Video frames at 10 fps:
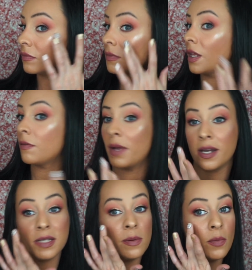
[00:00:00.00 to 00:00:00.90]
If my
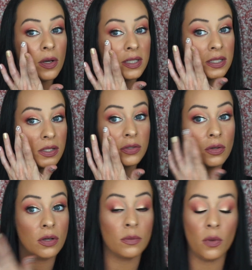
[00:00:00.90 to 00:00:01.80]
husband walked into the
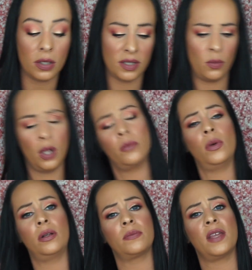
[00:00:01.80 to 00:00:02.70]
door,
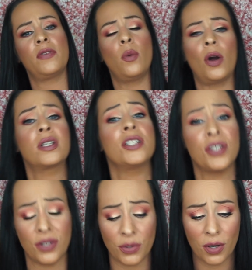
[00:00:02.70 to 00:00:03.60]
if he walked into
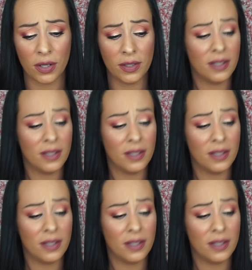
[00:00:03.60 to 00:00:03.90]
the door,